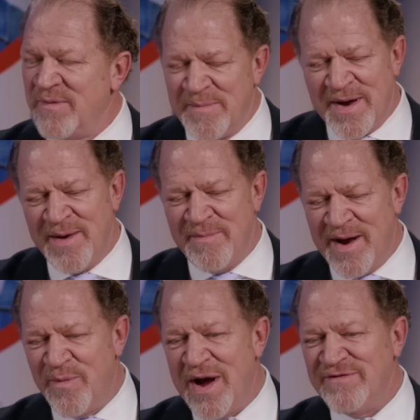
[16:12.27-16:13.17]

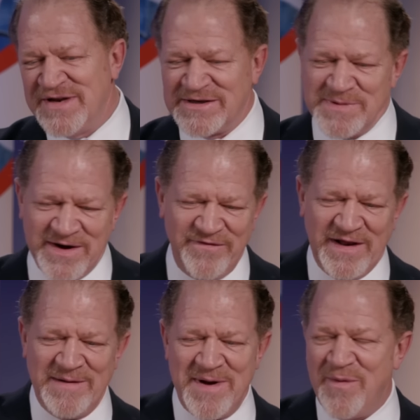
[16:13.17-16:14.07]
My wife tells me to
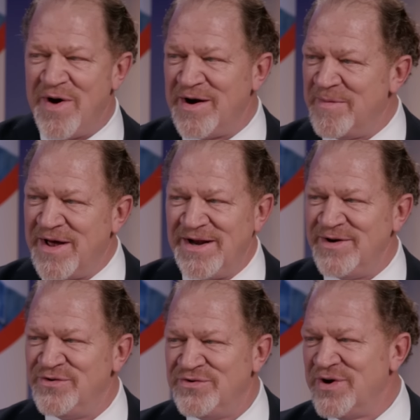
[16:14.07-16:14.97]
fill up my water bottle
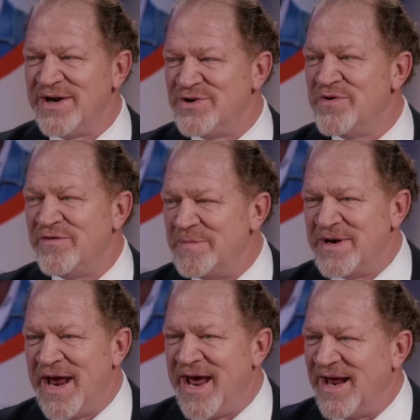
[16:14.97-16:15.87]
and drink 2 of them a
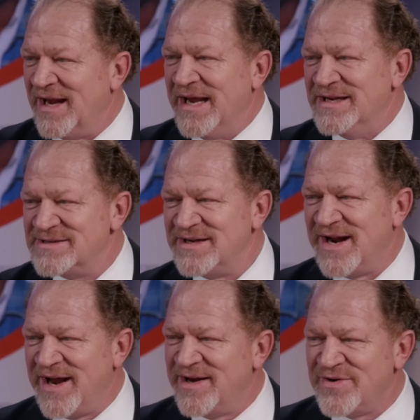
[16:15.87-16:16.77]
day at least,
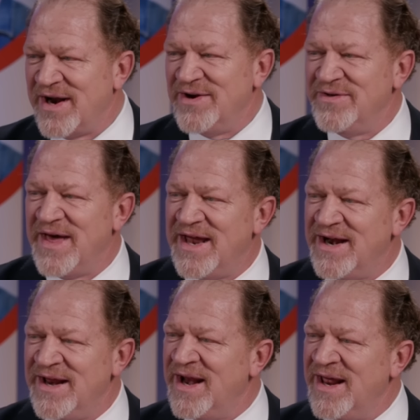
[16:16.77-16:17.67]
and I try to do that.
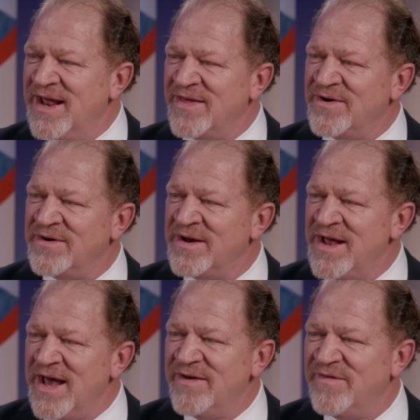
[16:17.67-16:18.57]
Any other
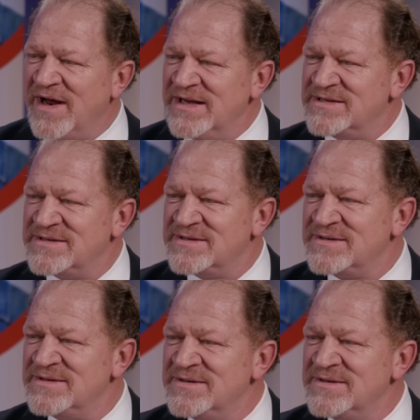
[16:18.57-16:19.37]
advice?